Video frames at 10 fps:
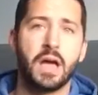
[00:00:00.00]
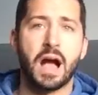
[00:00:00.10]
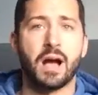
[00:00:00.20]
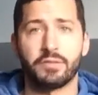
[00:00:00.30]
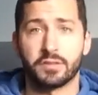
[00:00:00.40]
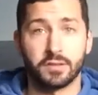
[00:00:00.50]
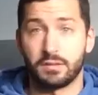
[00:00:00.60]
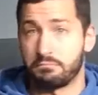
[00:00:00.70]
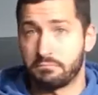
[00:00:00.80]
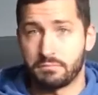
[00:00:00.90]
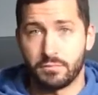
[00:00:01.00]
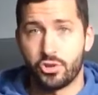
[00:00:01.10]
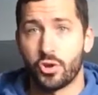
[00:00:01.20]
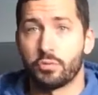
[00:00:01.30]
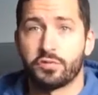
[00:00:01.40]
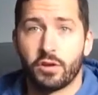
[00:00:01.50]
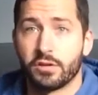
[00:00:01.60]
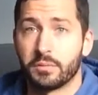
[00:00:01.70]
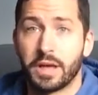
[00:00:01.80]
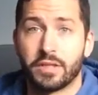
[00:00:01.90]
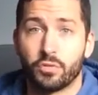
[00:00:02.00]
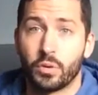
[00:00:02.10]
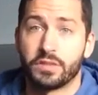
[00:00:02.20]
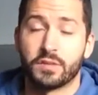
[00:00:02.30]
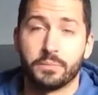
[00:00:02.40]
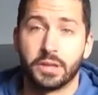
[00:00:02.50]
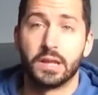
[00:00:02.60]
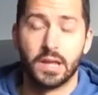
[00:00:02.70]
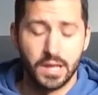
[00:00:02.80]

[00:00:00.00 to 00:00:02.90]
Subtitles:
Obviously, Joe started him, got 20-something.